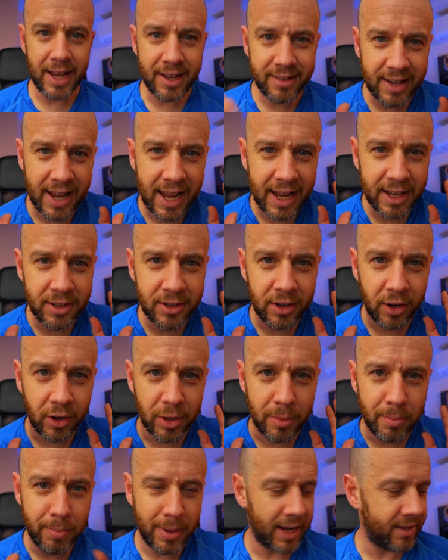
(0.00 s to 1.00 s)
Let's end on
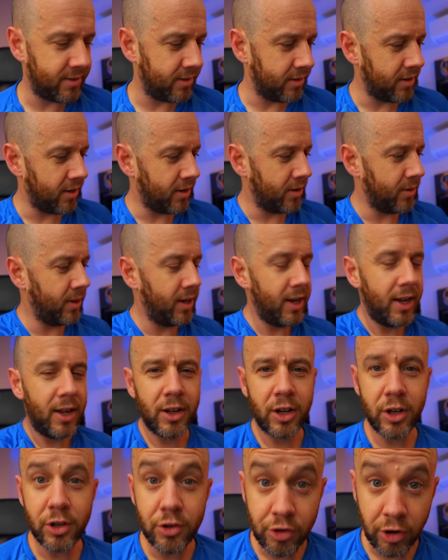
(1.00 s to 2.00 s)
a better note.
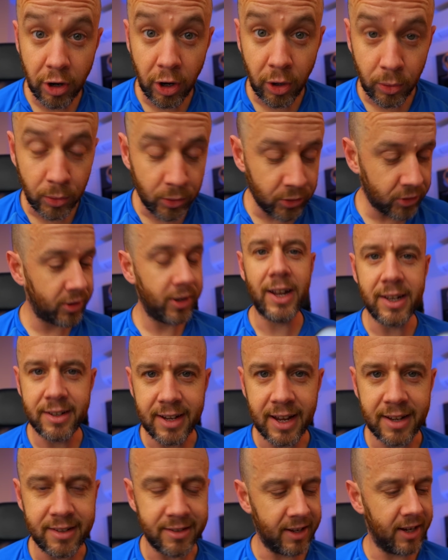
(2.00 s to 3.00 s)
Controls,
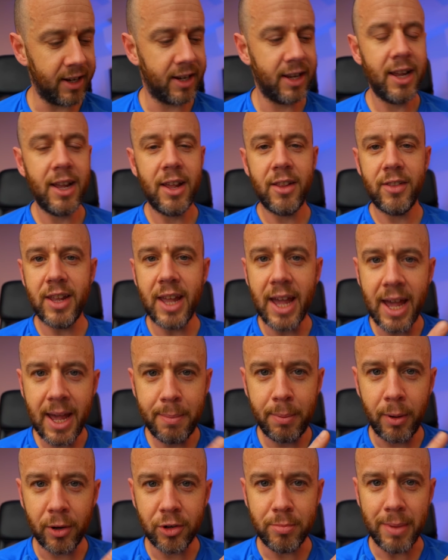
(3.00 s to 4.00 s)
fantastic. The
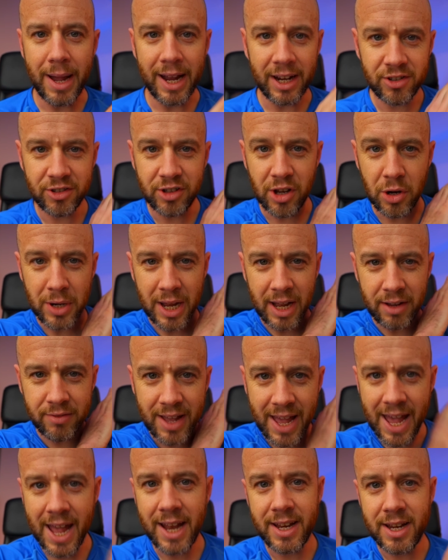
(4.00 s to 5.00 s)
AirPods Max don't have
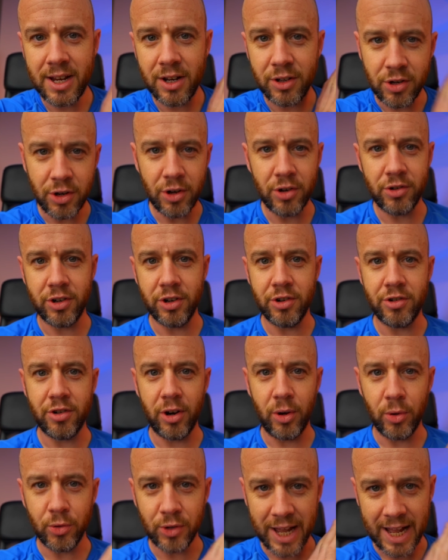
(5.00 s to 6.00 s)
any touch
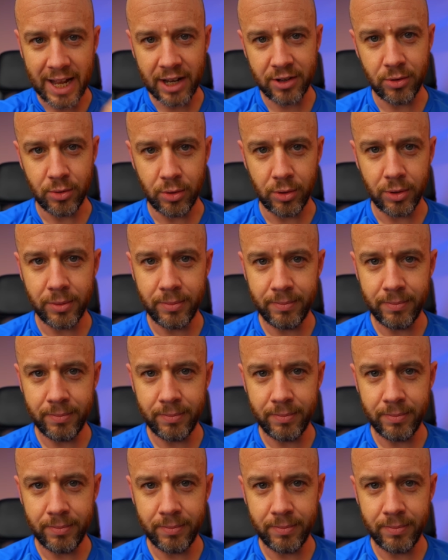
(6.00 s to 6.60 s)
controls at all.